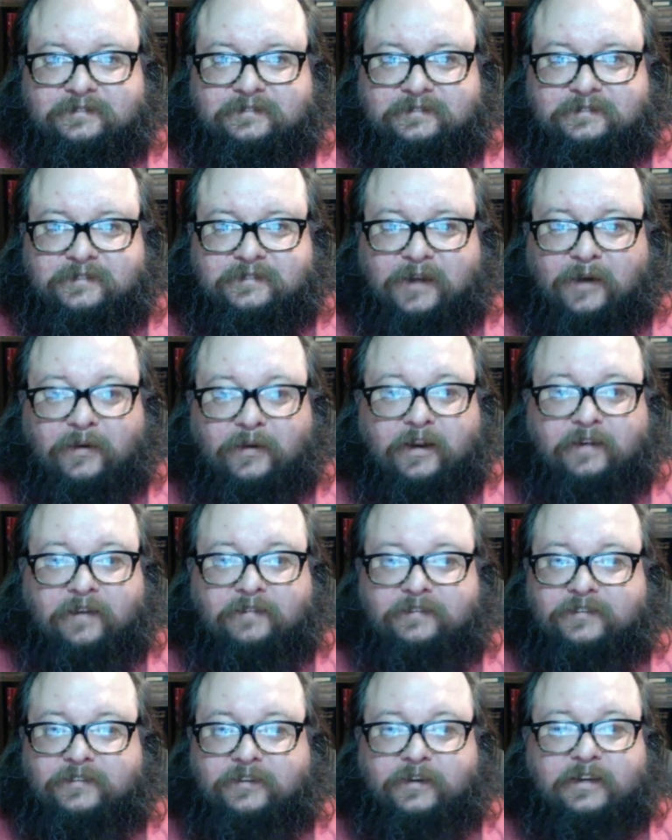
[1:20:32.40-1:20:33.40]
Okay,
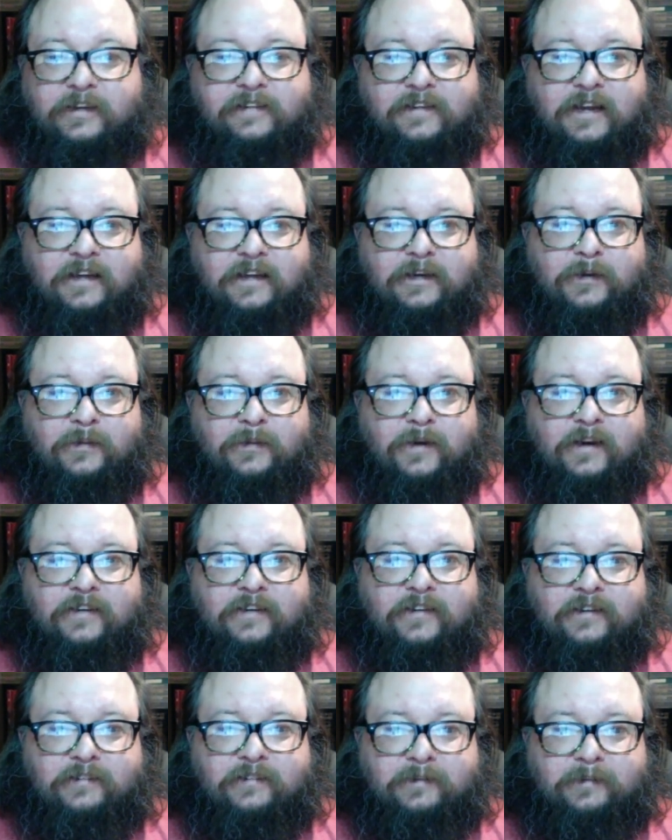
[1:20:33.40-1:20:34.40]
so he's not going to watch
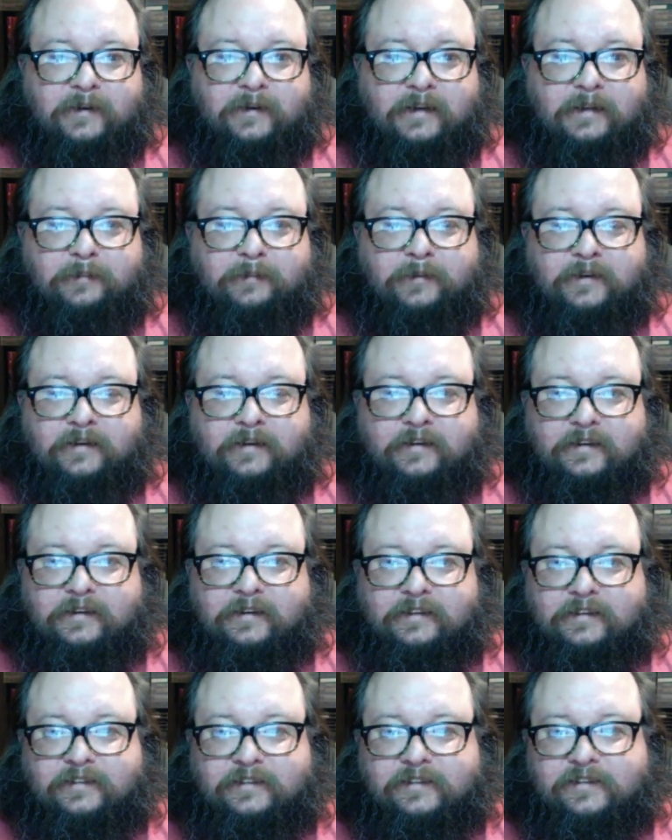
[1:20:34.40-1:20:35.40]
everybody, but
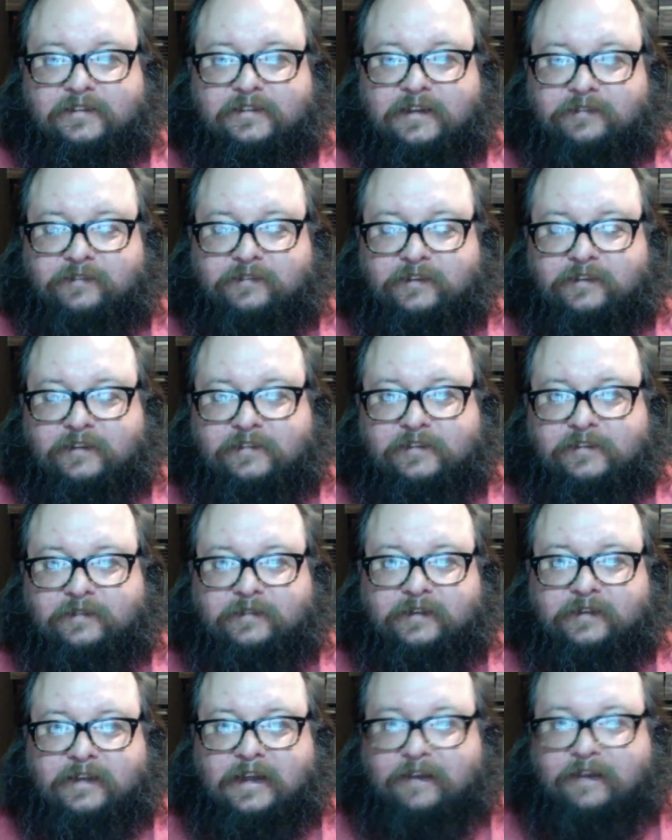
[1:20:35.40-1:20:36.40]
this is definitely
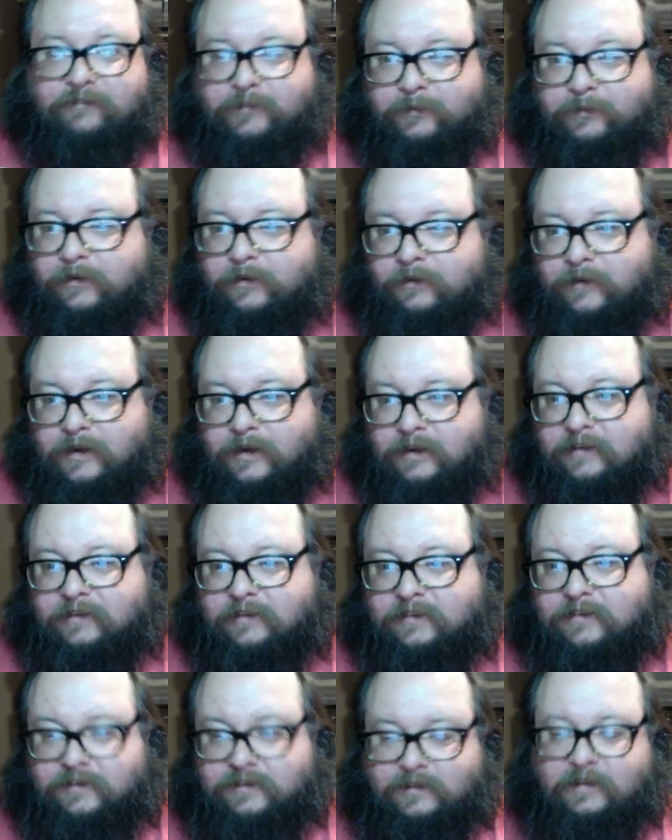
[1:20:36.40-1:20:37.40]
something everyone wanted
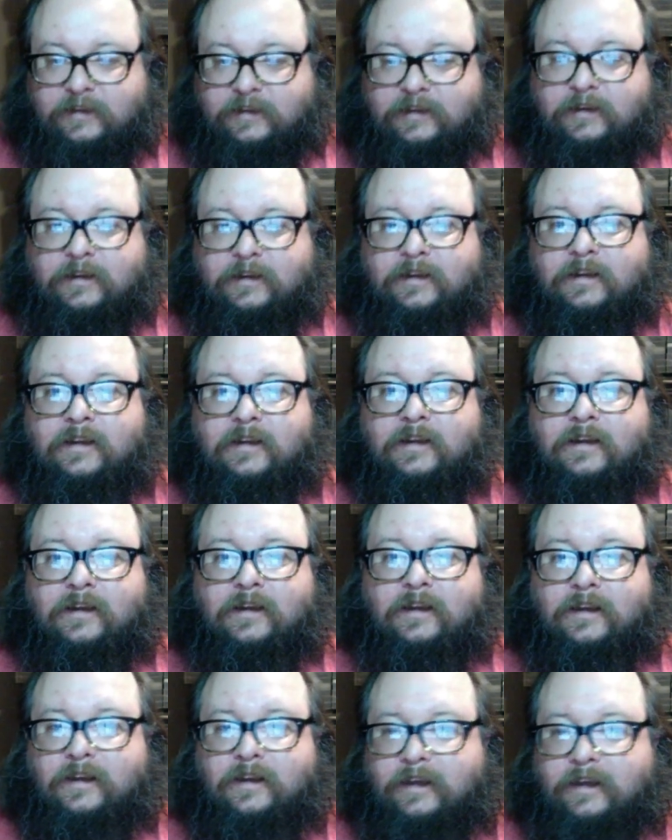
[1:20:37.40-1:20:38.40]
to see.
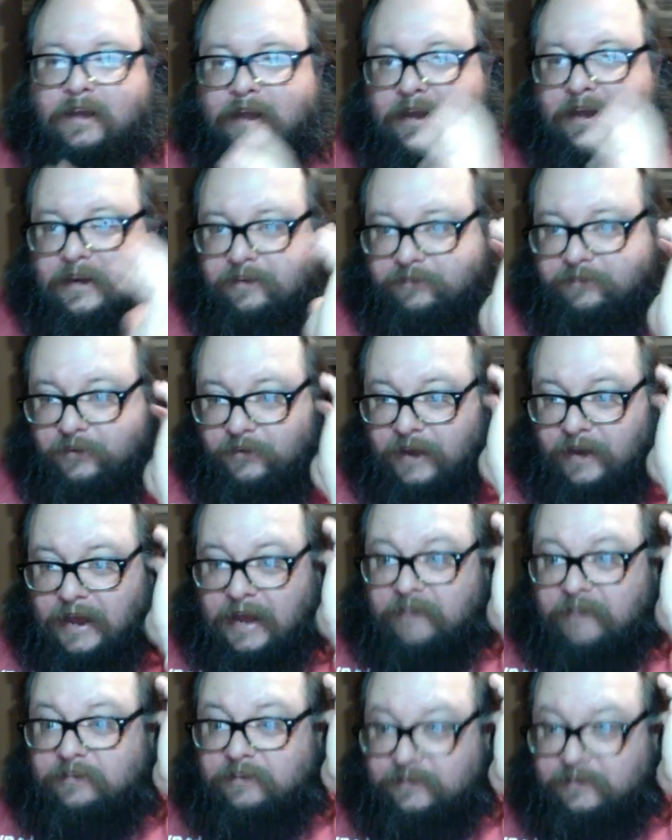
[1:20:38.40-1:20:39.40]
And if you
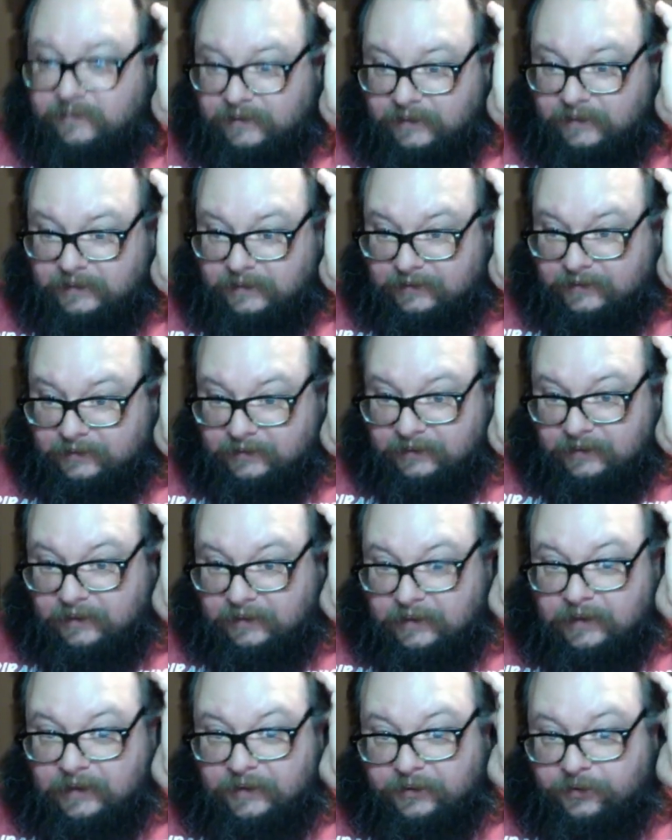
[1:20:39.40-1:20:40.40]
haven't seen it,
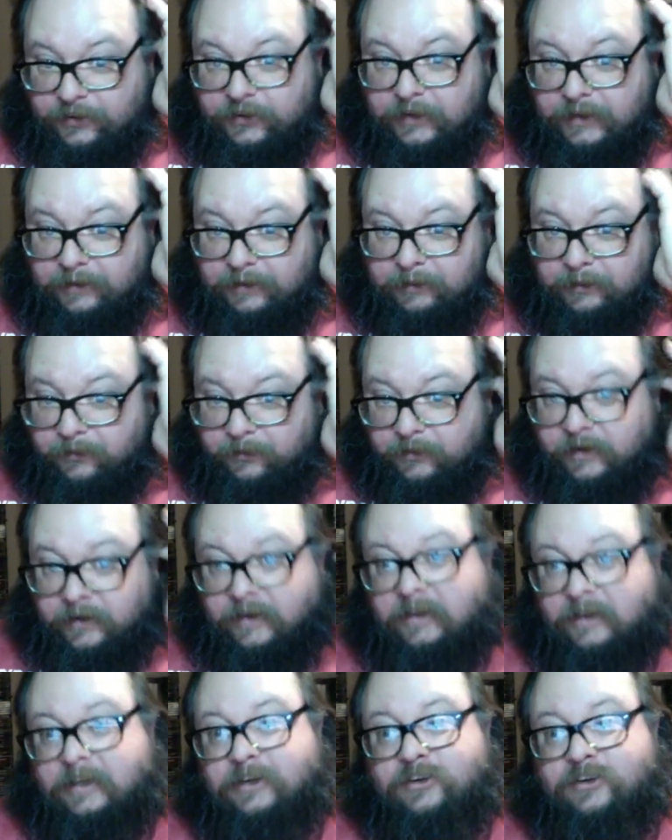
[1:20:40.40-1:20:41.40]
you're going to be
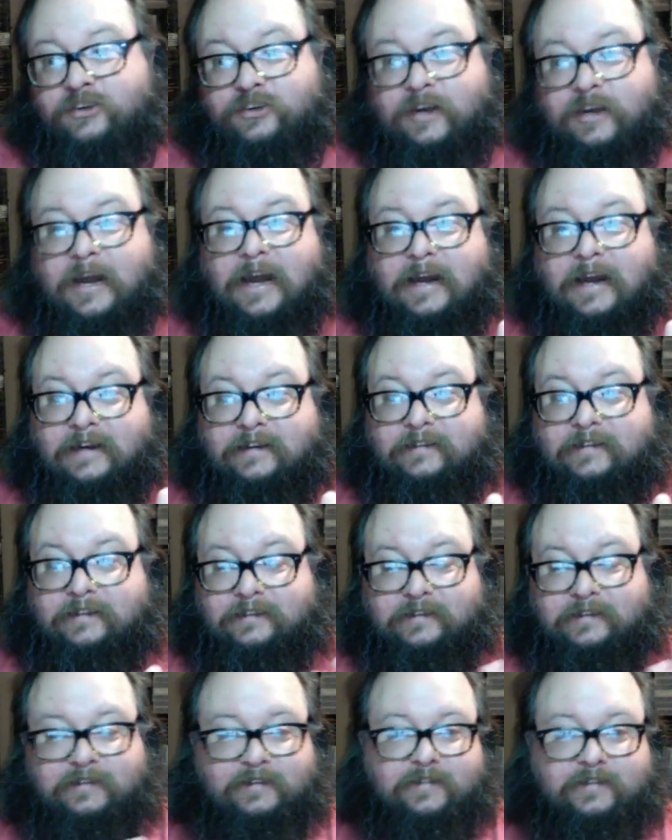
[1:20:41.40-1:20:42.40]
really shocked that
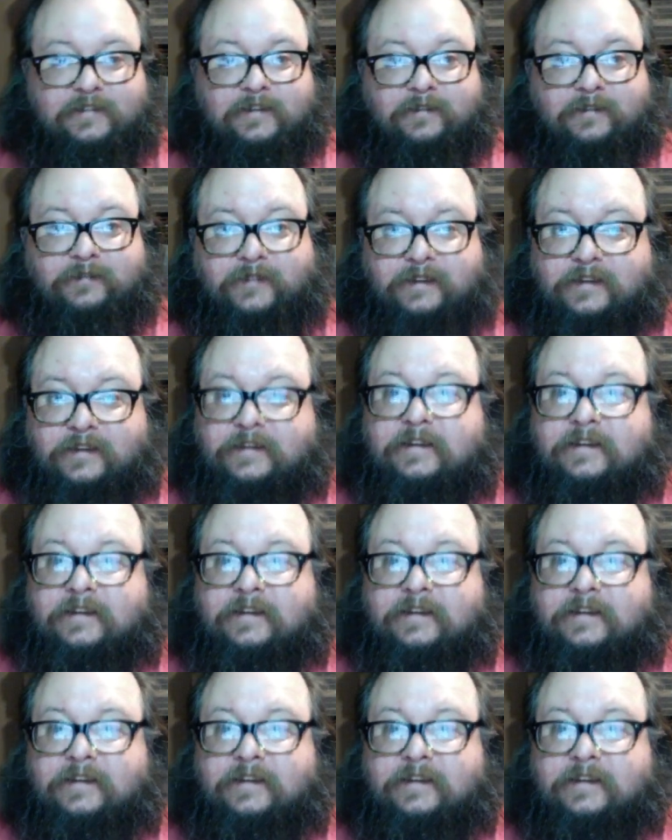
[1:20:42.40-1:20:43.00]
this is something